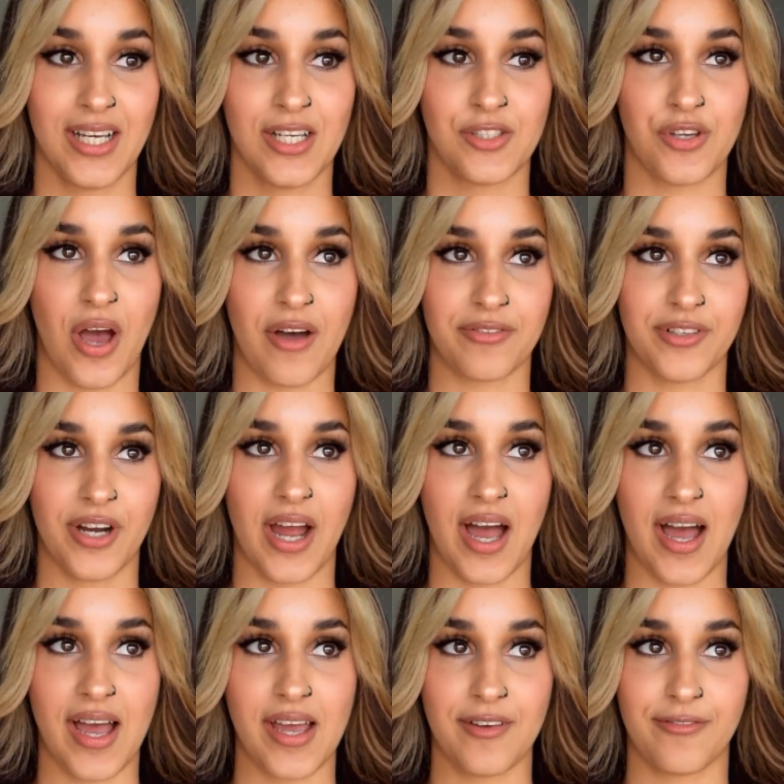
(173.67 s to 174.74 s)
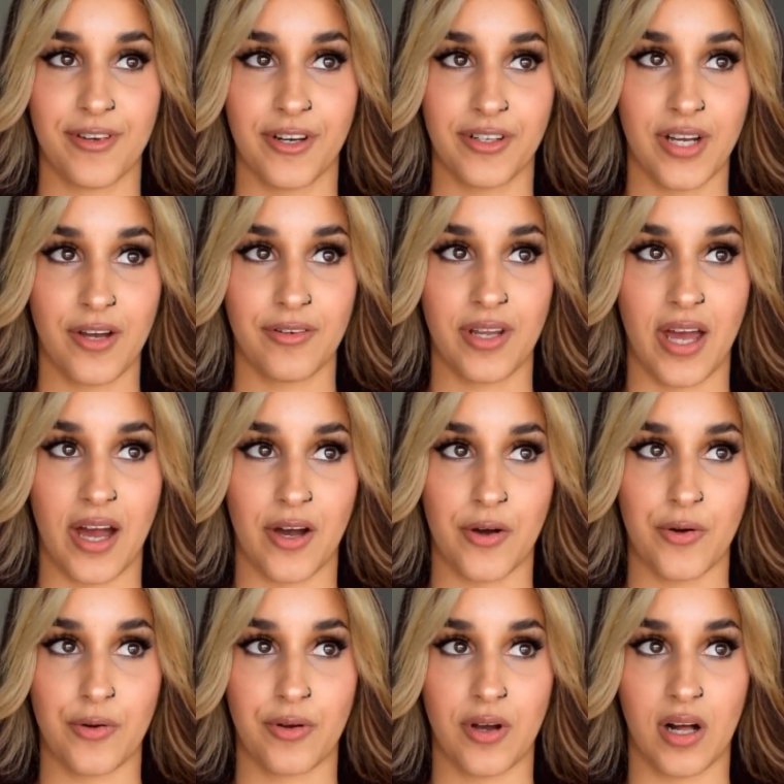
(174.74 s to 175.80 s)
So after I figured out
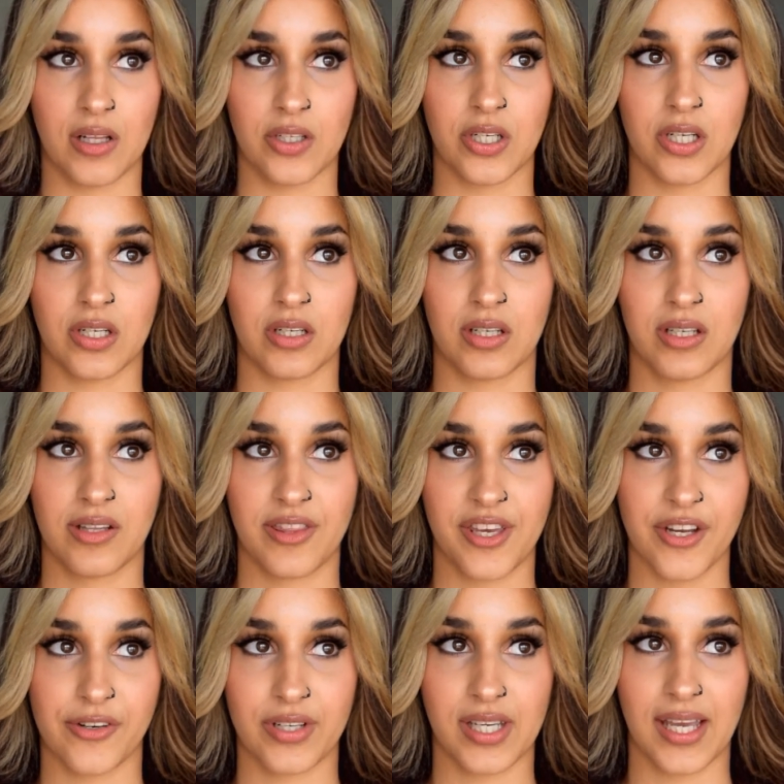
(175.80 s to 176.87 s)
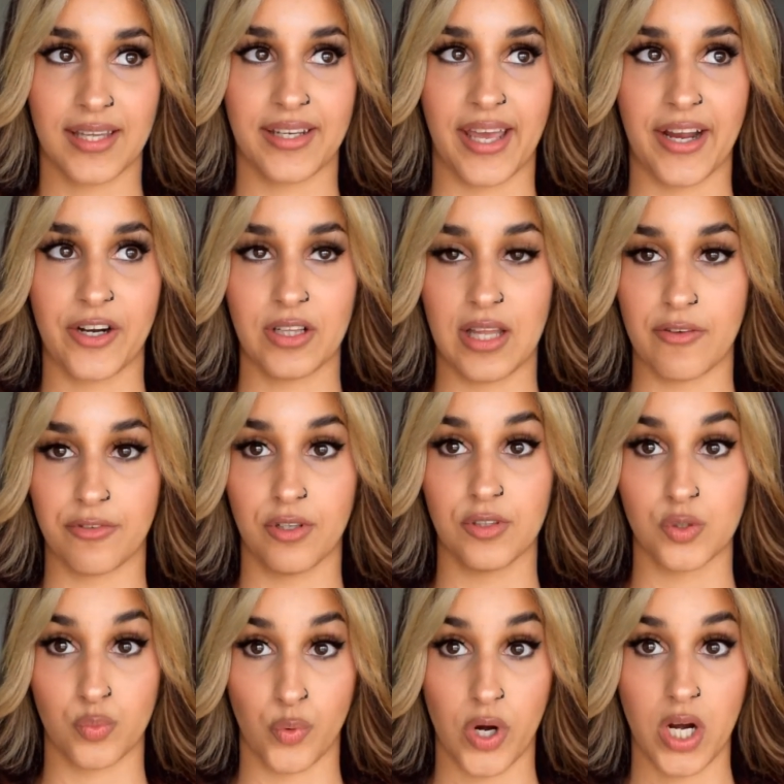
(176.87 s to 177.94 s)
how color theory and hair
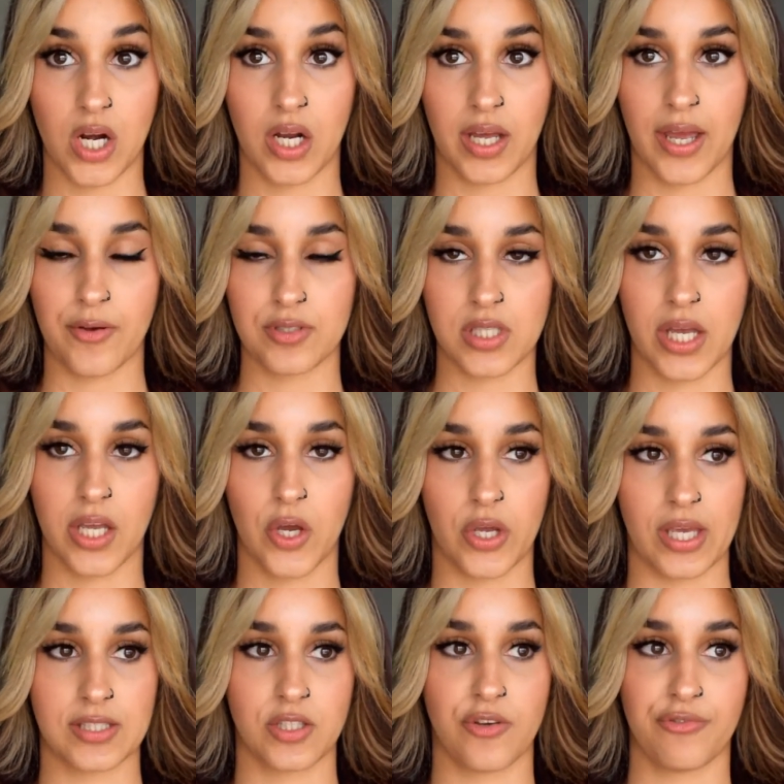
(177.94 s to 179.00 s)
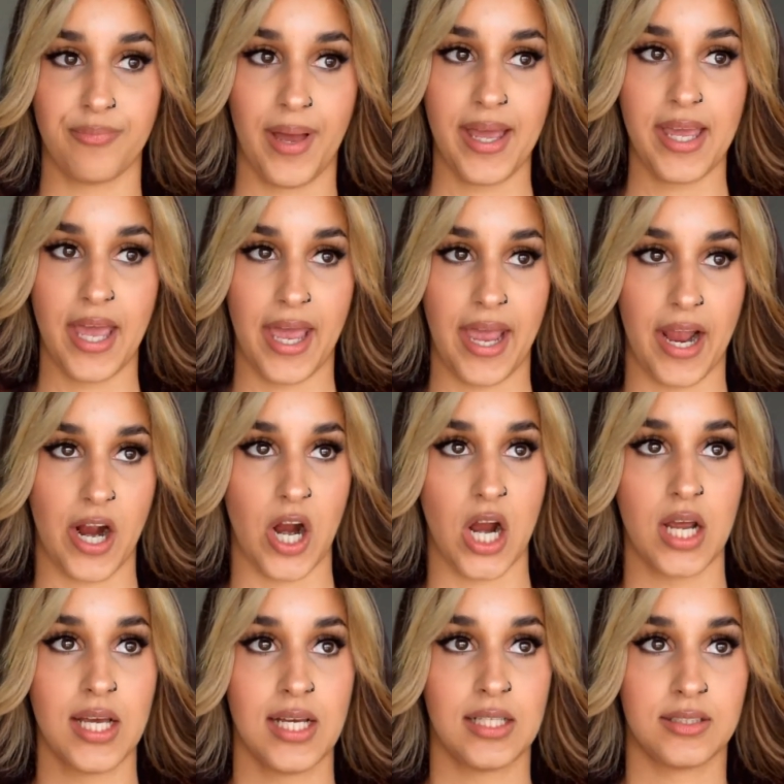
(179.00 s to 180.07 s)
levels work, I was like, okay, so if my hair
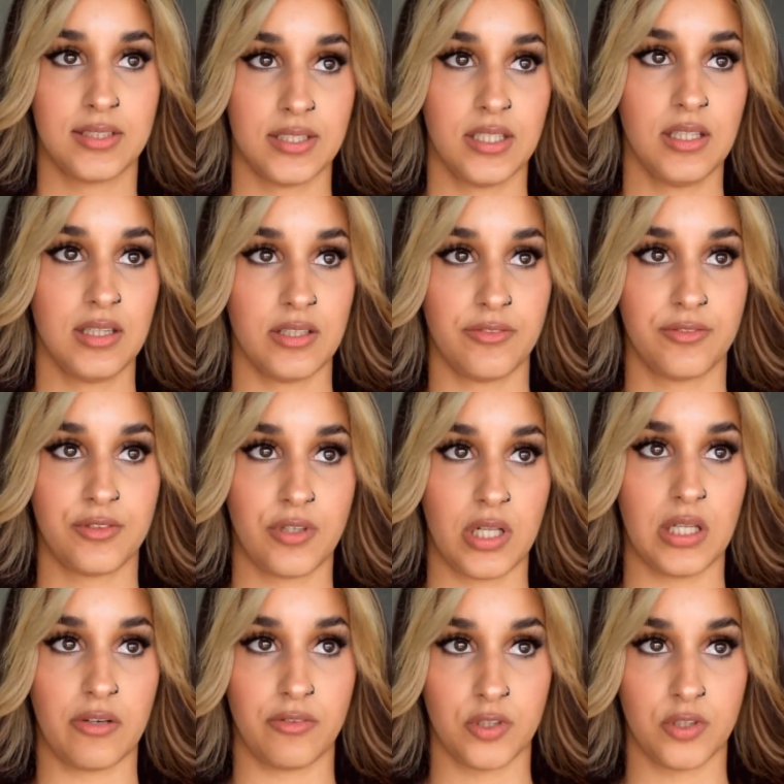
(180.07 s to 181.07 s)
didn't lift to a level